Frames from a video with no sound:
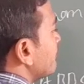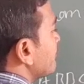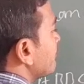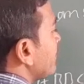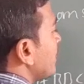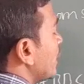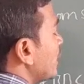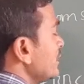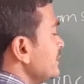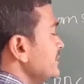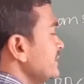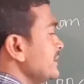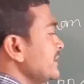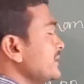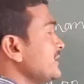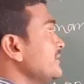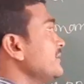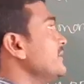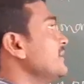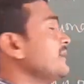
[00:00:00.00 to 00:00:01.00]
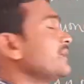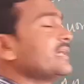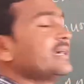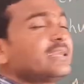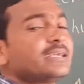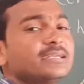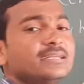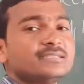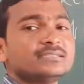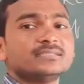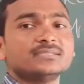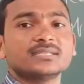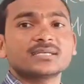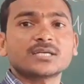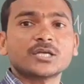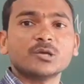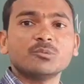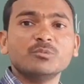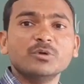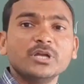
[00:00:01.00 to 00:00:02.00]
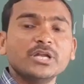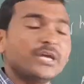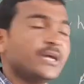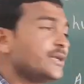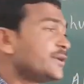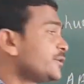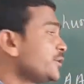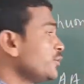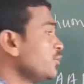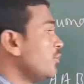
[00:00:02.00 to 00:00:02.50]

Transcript: Polygenic inheritance is a cumulative